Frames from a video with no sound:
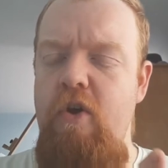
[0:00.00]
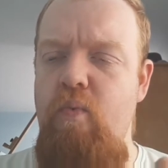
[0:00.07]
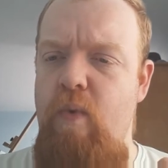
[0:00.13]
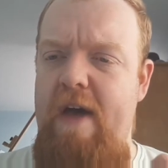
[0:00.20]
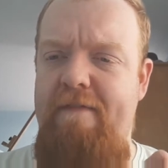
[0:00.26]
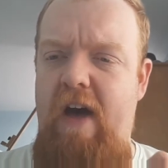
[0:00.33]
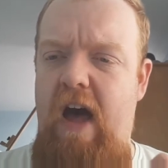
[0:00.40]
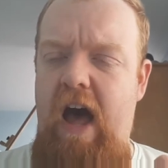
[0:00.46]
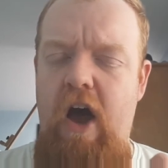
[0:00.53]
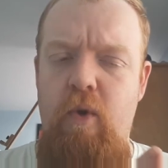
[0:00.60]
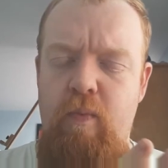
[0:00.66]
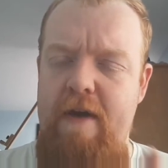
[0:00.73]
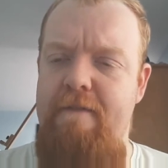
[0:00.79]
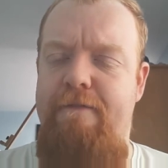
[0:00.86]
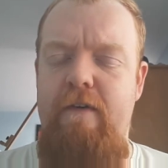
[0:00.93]

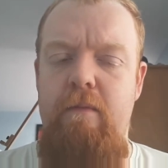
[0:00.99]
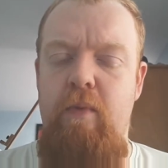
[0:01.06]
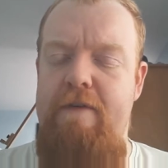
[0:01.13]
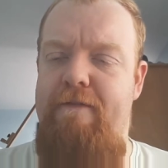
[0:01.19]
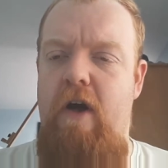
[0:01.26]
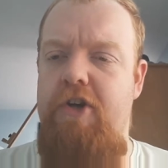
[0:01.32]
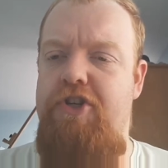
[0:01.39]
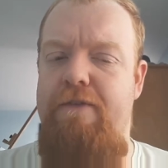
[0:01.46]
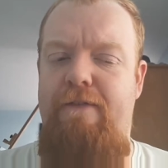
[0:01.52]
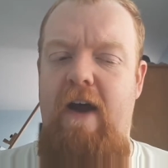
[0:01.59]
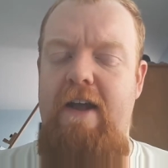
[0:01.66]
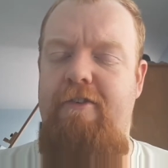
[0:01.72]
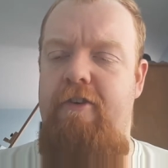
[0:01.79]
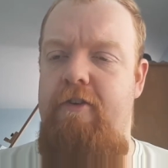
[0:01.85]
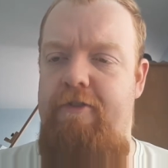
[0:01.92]
Virtua
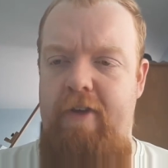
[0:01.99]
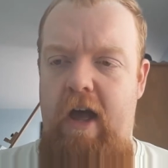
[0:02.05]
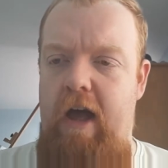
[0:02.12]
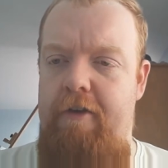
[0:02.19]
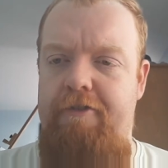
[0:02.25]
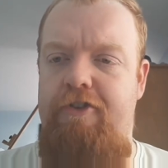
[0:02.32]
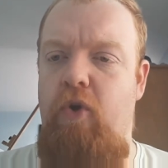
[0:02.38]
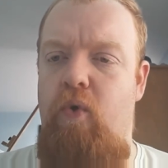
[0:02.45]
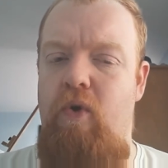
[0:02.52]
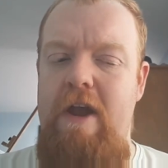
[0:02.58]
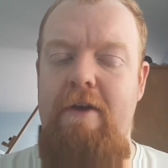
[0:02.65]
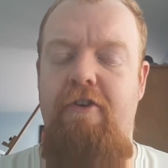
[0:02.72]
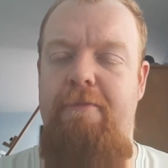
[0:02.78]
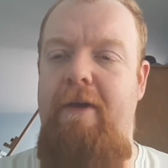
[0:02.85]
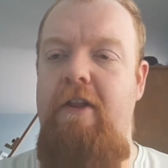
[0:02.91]
Fighter's story,
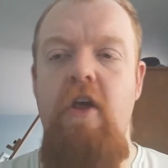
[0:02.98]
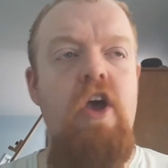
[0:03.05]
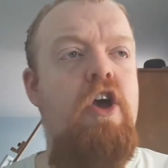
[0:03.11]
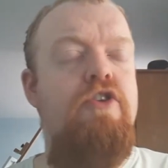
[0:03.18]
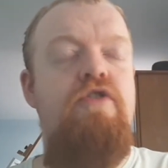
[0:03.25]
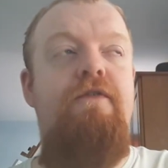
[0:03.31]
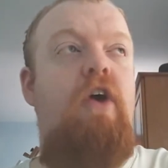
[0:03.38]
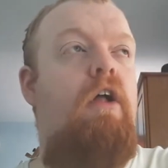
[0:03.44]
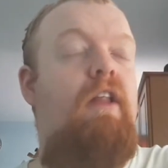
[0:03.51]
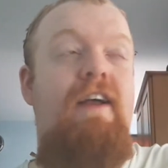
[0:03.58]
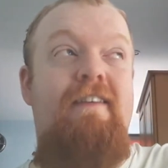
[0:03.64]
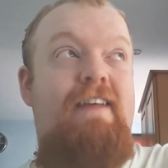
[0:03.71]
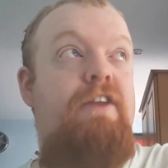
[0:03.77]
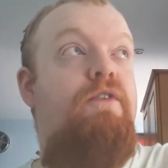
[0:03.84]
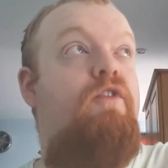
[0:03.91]
because I mean, you've got, like
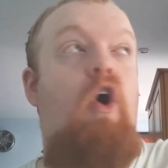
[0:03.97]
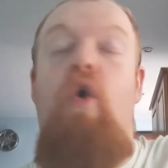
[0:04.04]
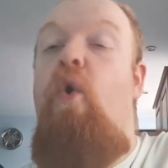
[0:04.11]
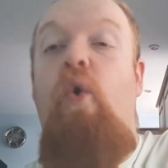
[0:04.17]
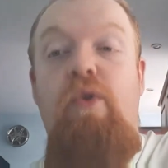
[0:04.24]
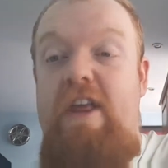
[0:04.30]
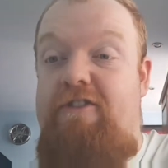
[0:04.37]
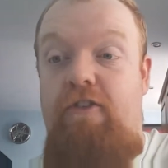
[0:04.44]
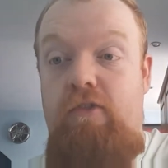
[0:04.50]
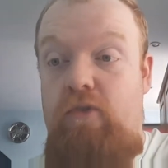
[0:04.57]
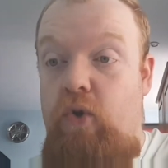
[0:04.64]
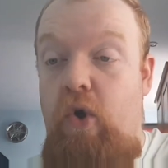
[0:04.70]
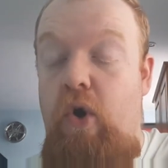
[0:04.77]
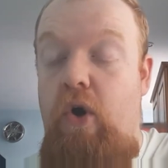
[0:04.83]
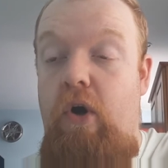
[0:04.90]
I said, you've got all this
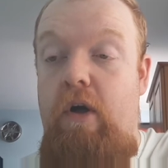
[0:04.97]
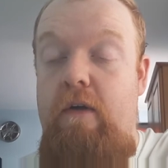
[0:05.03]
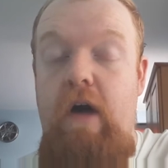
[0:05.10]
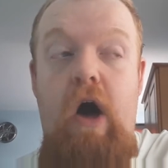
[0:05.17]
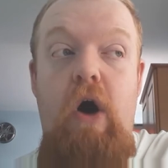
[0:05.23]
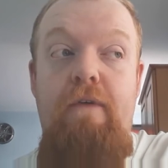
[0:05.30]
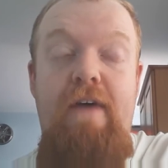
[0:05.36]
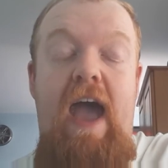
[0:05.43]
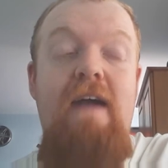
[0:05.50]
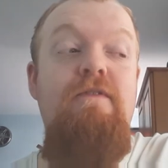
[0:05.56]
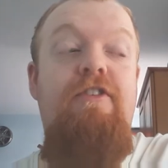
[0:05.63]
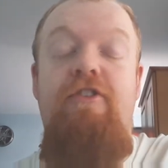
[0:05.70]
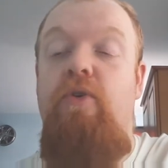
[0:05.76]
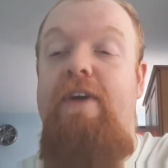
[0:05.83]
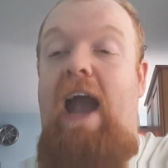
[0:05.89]
lore of
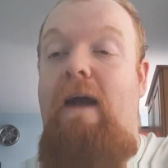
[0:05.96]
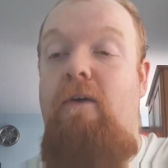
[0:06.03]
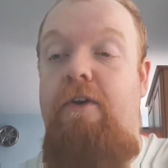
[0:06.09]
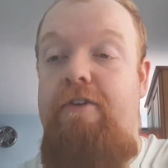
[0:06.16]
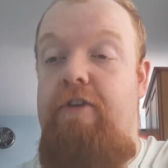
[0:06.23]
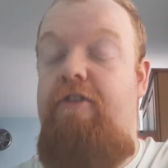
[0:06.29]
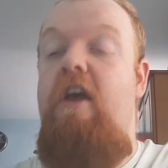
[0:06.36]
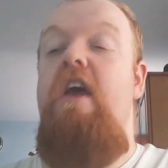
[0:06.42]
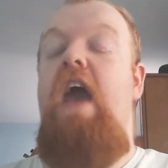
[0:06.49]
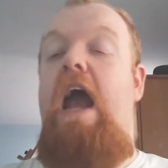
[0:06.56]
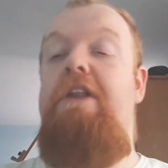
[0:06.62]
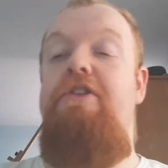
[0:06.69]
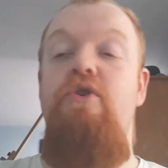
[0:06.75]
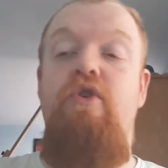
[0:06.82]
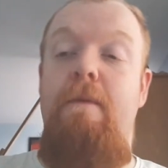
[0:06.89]
every single characters,
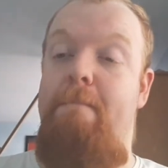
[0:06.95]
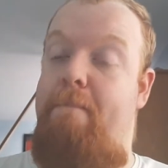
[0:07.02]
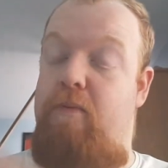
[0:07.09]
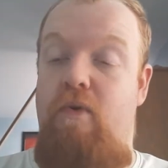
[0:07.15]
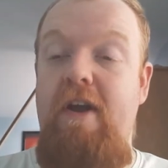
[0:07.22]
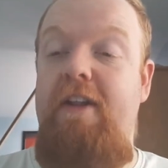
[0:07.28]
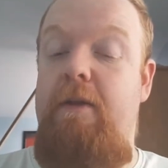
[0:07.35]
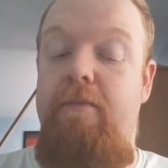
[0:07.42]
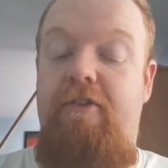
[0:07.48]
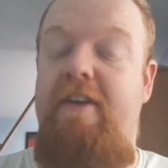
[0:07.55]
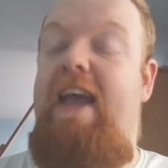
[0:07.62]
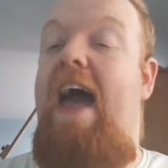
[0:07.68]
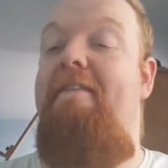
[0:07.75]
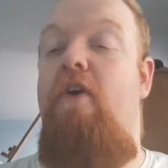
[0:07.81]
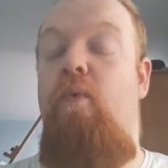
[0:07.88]
and you can bring them
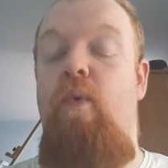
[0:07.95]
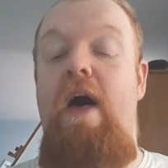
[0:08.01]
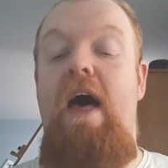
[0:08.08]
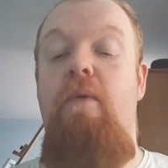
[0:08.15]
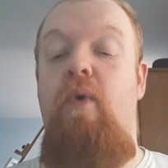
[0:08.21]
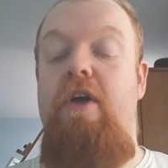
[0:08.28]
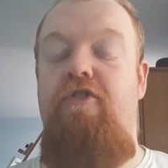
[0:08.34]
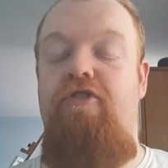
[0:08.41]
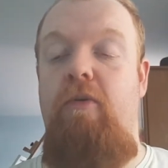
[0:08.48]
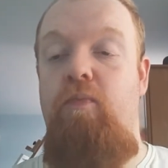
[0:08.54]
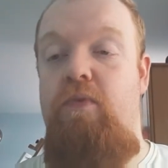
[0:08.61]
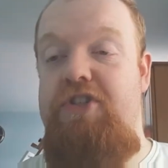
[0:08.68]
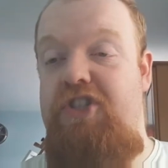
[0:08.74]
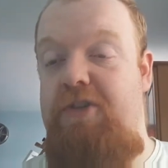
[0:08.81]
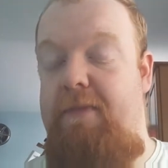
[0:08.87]
together where some
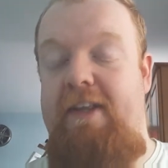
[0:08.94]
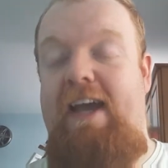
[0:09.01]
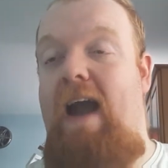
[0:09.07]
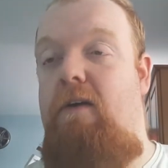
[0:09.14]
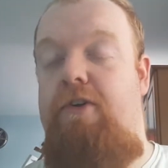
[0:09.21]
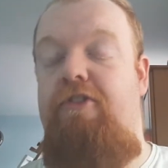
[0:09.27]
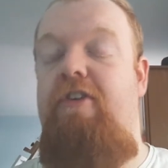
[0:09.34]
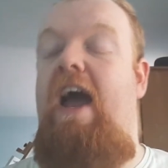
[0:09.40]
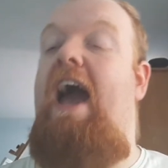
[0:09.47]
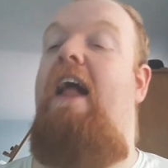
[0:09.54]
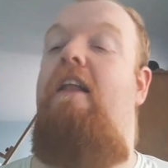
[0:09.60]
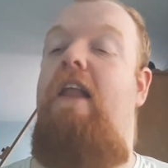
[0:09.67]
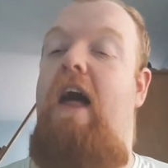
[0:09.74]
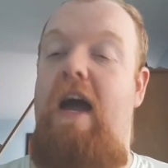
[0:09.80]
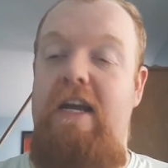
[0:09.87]
of the characters are
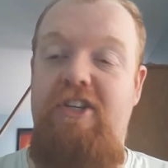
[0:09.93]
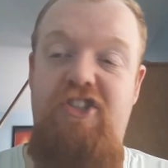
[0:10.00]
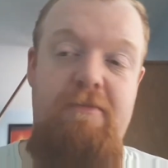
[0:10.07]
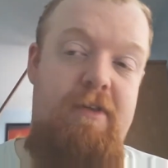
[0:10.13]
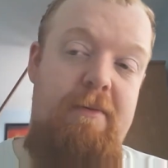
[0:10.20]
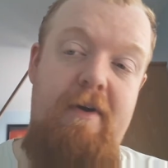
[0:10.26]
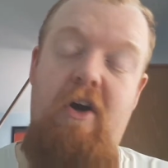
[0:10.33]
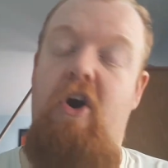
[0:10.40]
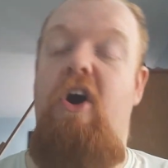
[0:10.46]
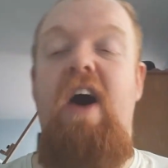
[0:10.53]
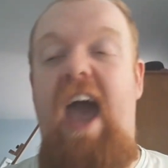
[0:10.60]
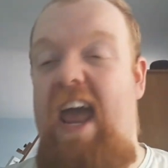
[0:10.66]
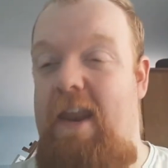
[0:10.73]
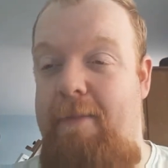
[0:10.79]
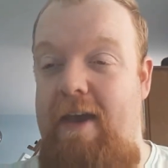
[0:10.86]
allies, some of them
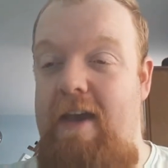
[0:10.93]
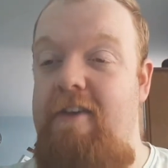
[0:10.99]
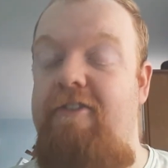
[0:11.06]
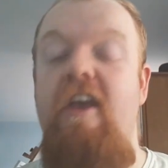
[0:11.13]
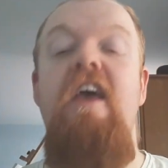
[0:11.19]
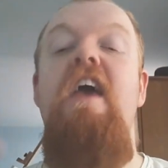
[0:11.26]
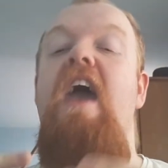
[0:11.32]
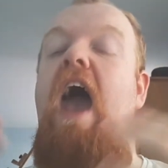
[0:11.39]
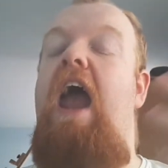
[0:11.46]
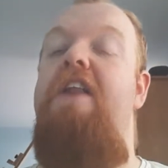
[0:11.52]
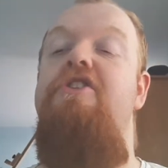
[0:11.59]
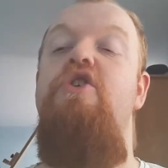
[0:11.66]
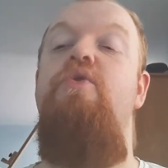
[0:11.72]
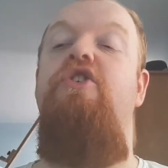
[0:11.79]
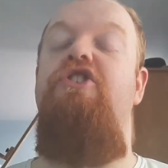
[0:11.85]
are enemies,
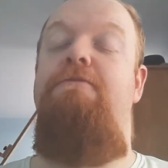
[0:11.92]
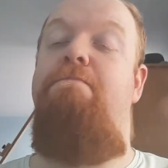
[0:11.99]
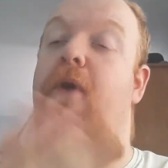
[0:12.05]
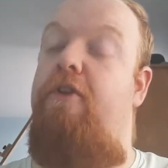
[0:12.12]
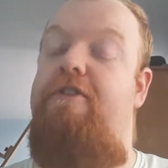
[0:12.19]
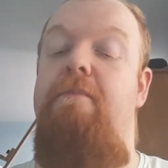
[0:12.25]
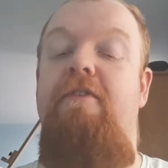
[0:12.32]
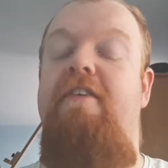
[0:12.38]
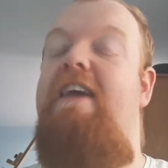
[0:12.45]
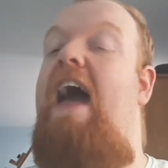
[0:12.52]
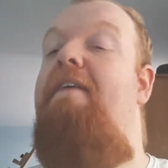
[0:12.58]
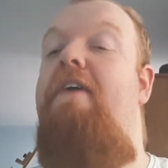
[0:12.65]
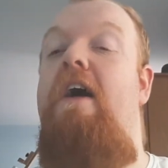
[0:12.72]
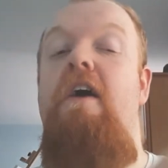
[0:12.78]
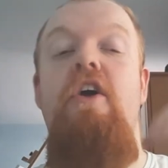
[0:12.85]
and you can just put them
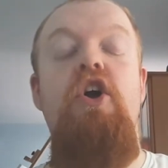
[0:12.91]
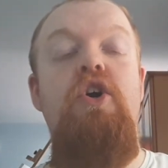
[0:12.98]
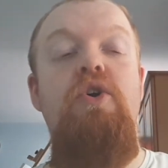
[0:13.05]
together.